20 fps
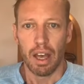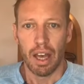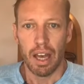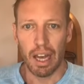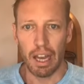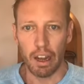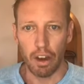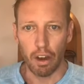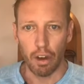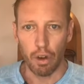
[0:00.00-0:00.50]

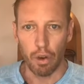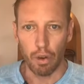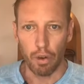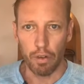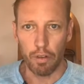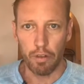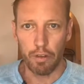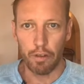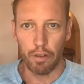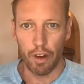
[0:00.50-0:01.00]
Hello
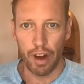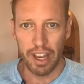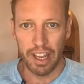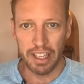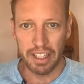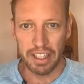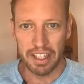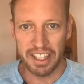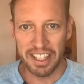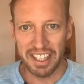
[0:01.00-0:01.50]

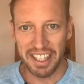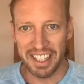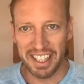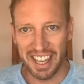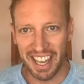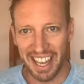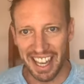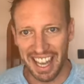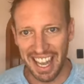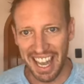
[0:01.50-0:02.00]
friends,
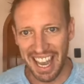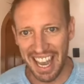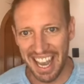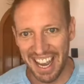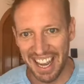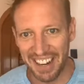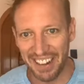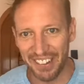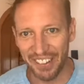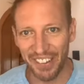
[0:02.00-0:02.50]

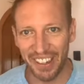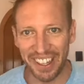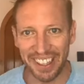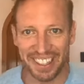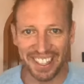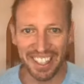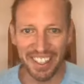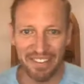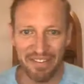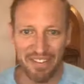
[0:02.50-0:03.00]
and
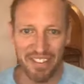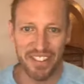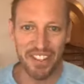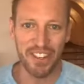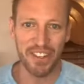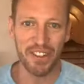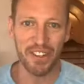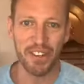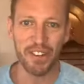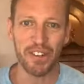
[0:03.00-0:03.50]
welcome
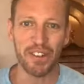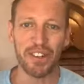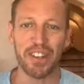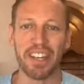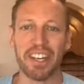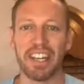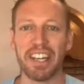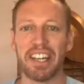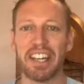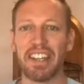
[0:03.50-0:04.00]
to
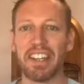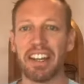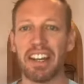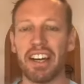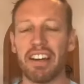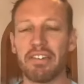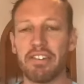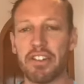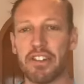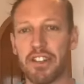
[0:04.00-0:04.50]
another
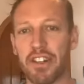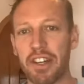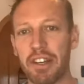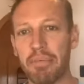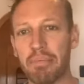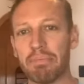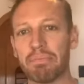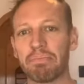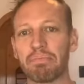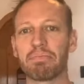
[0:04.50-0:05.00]
live
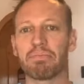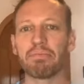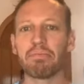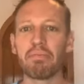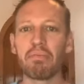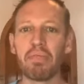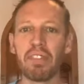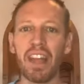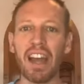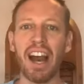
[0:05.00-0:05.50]
stream.
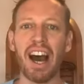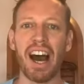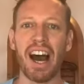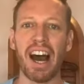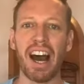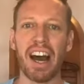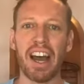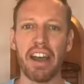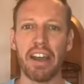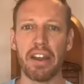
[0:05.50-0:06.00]

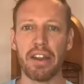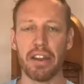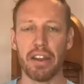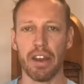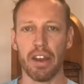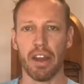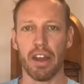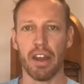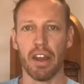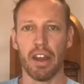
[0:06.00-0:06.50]
I
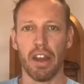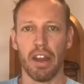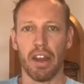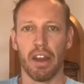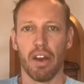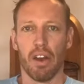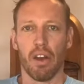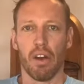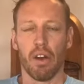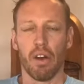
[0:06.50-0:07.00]

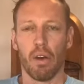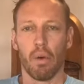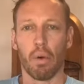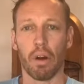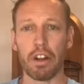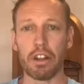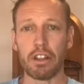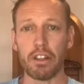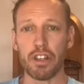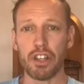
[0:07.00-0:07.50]

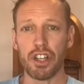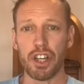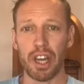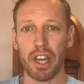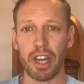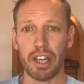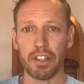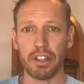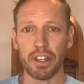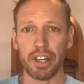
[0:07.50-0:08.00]
wanted to
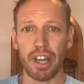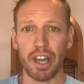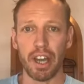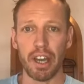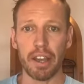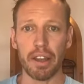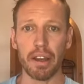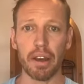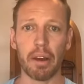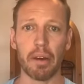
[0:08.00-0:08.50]
share
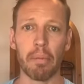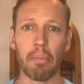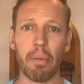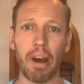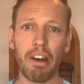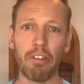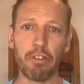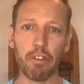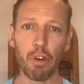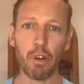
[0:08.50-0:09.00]
today
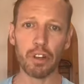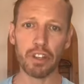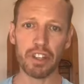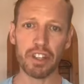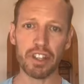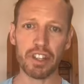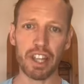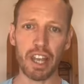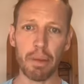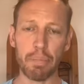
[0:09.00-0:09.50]
my four
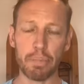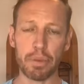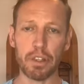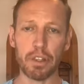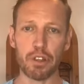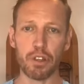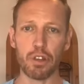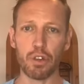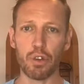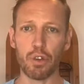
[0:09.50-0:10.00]
steps
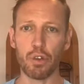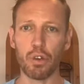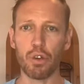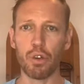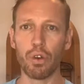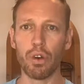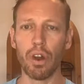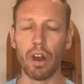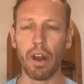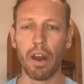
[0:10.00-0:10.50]

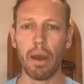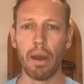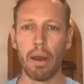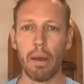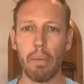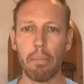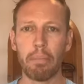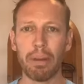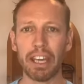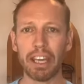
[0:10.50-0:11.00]
to
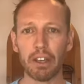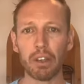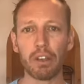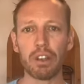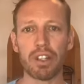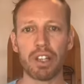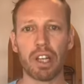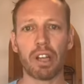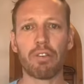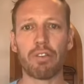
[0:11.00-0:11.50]
pick
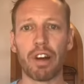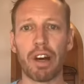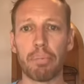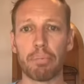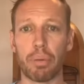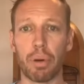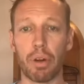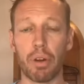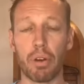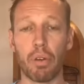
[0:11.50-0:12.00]
yourself
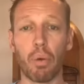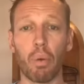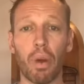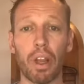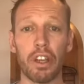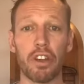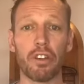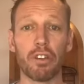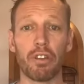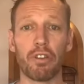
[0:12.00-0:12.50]
up
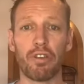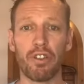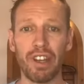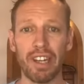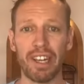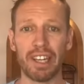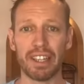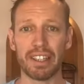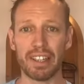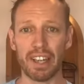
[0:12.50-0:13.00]
when you're
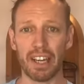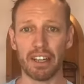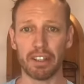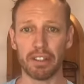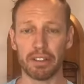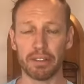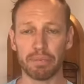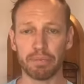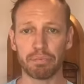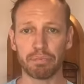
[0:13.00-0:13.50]
feeling
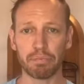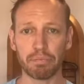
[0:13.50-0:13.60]
down.